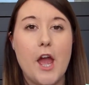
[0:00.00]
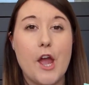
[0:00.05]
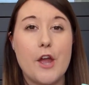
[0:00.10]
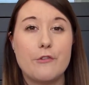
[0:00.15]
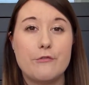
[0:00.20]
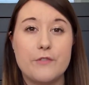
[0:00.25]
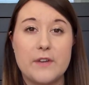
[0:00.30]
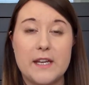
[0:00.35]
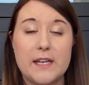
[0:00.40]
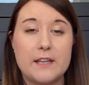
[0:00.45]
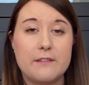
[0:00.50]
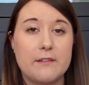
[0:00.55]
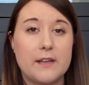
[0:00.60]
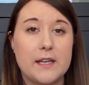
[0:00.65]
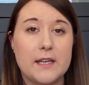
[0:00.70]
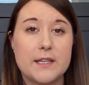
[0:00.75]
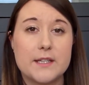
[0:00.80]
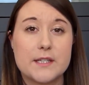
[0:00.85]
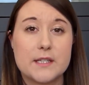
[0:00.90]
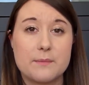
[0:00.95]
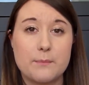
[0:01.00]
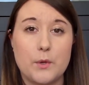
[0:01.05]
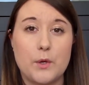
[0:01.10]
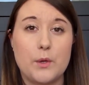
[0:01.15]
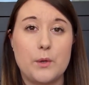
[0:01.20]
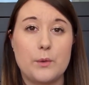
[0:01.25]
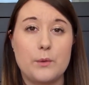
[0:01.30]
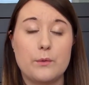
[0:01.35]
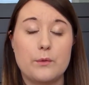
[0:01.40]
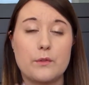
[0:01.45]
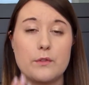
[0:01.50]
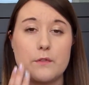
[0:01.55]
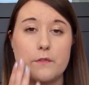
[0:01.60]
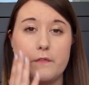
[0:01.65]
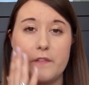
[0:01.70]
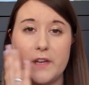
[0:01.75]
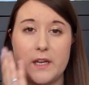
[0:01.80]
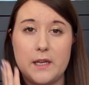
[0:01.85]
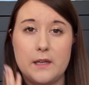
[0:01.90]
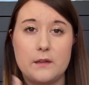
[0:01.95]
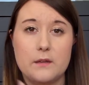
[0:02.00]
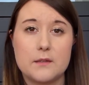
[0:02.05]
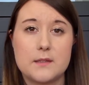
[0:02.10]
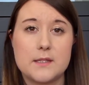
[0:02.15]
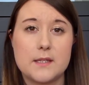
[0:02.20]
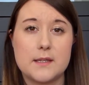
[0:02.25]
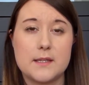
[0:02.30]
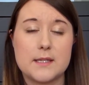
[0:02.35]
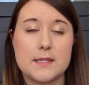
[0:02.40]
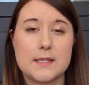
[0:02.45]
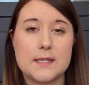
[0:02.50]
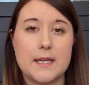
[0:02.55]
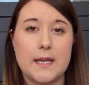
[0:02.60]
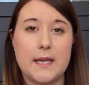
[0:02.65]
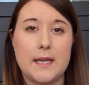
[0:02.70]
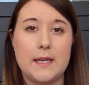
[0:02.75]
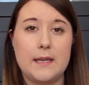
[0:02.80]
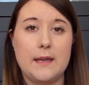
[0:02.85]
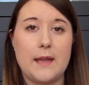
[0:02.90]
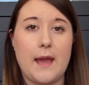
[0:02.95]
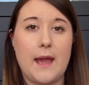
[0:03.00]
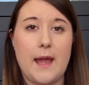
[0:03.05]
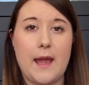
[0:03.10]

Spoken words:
a really, really smooth feel to the skin,